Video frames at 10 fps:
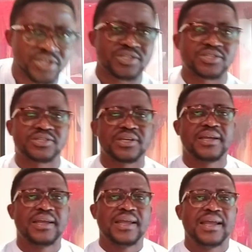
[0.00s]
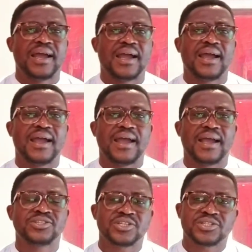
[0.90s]
us.
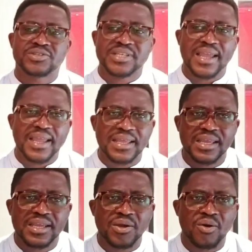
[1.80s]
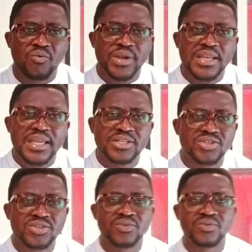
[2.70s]
And just to say, you know, we need
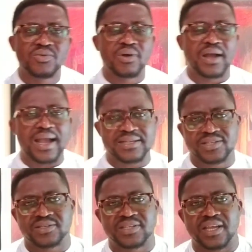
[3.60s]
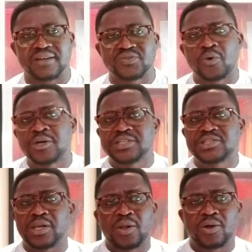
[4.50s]
to ask ourselves, what is
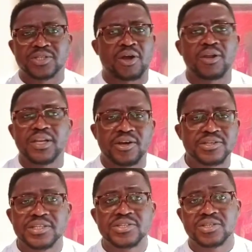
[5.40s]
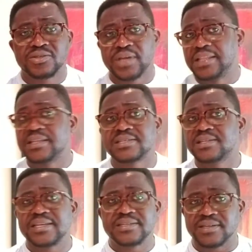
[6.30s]
the Lord calling us into in this
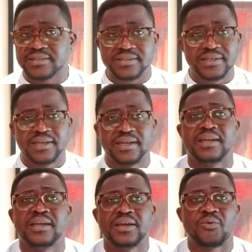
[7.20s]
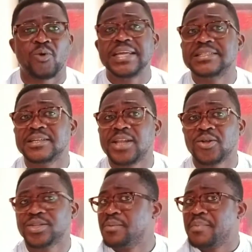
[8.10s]
season? What is the
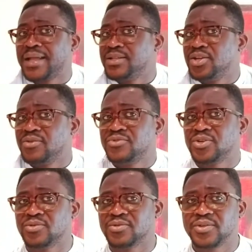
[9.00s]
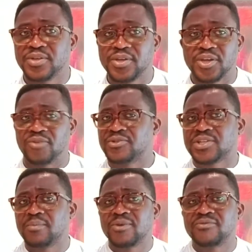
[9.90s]
Lord demanding of you? You know, for
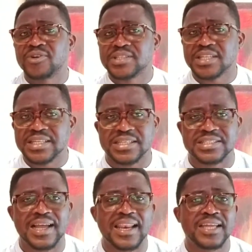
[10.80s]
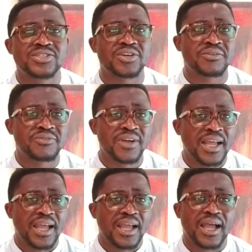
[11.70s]
some of us, the challenge of
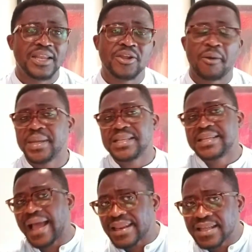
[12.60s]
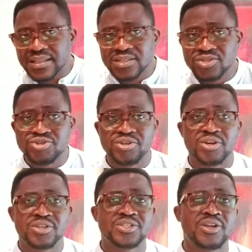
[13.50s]
not being gathered in
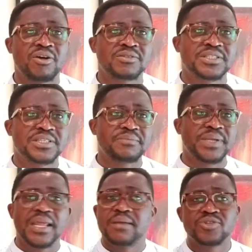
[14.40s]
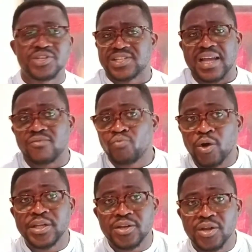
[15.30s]
church, not being able to serve
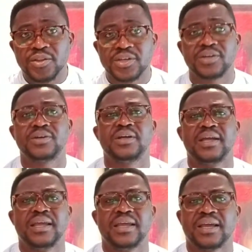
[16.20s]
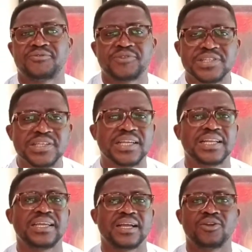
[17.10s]
one another
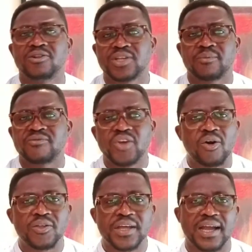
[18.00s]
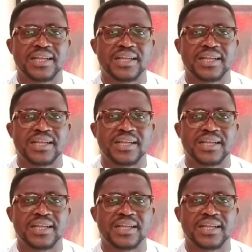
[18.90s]
physically and all some of the other